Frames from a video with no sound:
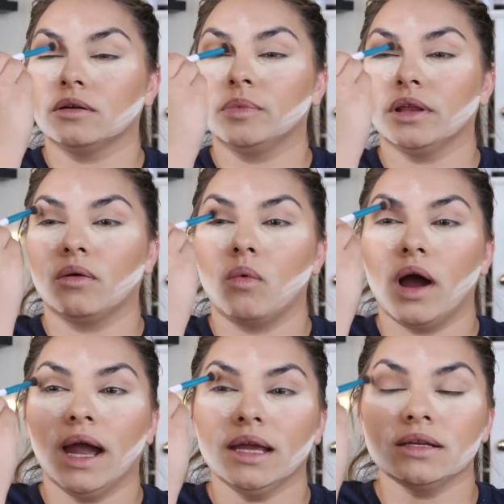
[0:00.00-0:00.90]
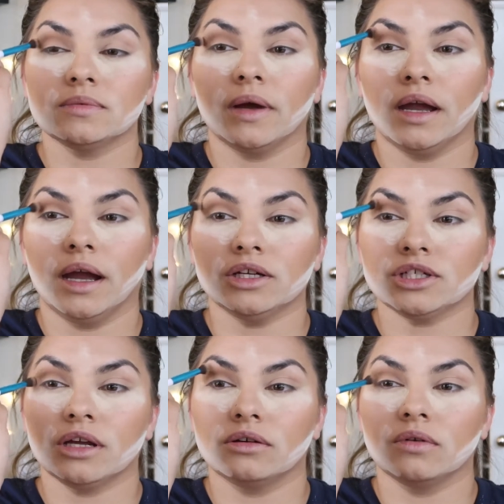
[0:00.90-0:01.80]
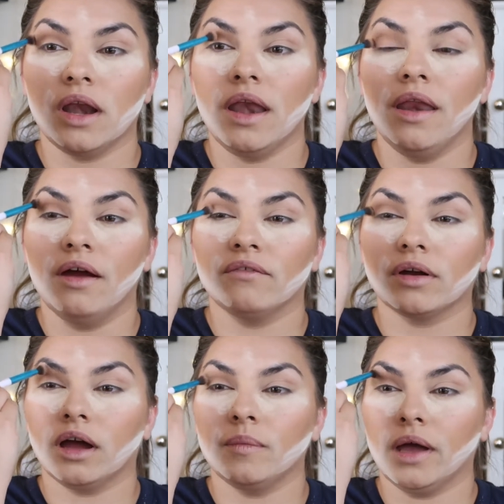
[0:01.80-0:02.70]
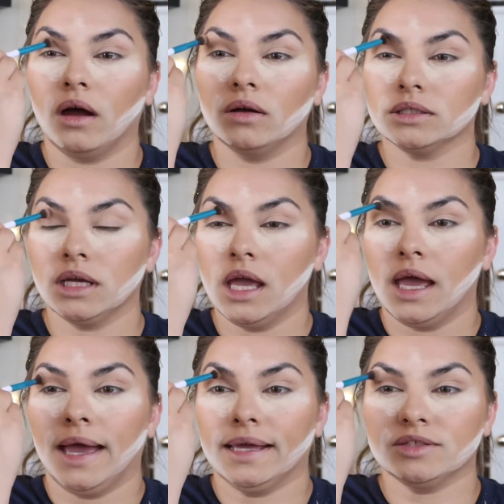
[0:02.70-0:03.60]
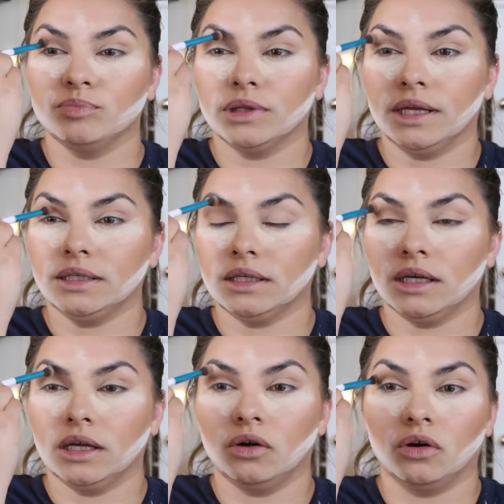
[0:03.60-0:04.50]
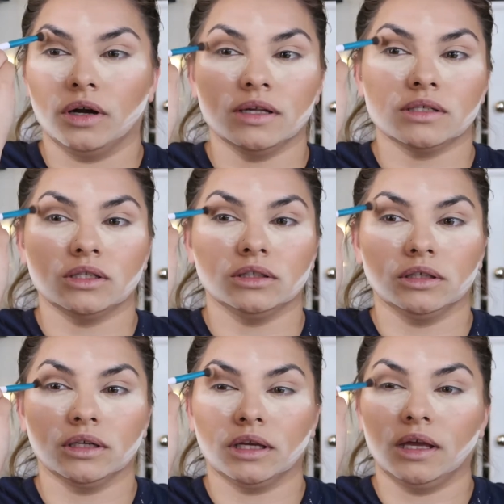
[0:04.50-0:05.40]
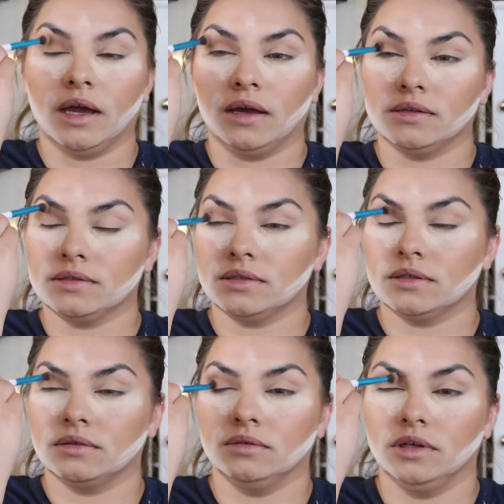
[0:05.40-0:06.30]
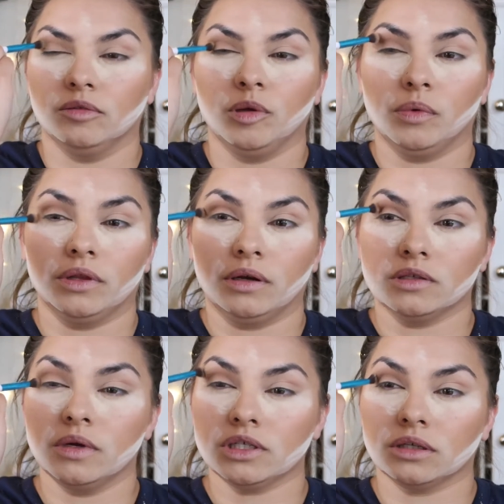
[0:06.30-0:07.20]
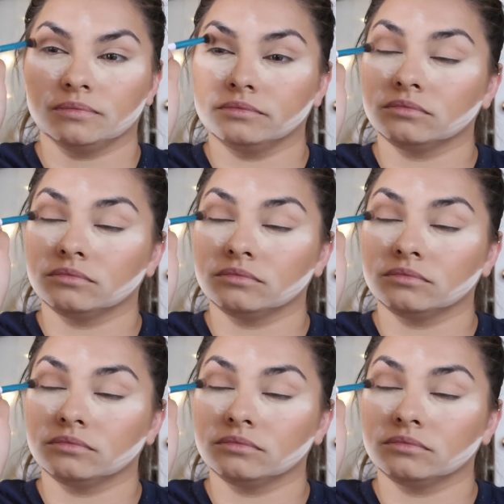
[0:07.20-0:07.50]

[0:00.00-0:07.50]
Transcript: I'd be like, why does my eyeshadow never come out as blended or as good looking as, you know, the people that I was watching?